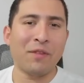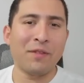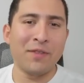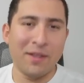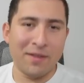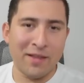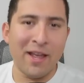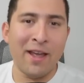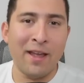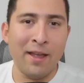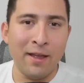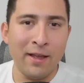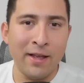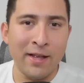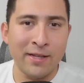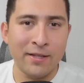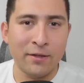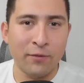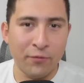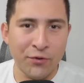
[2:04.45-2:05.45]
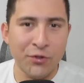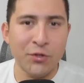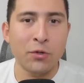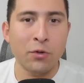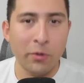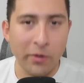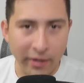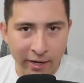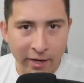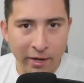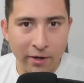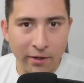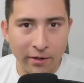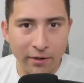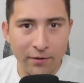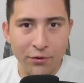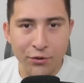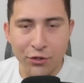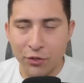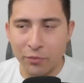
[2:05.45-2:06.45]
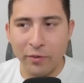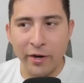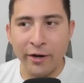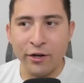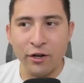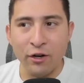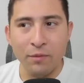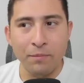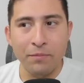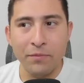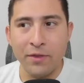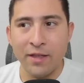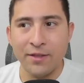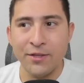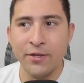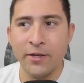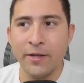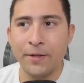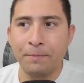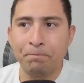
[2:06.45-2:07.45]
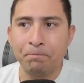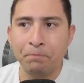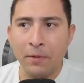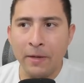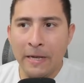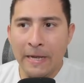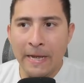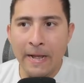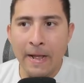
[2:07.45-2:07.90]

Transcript: the day is officially here. Shibarium, that's it.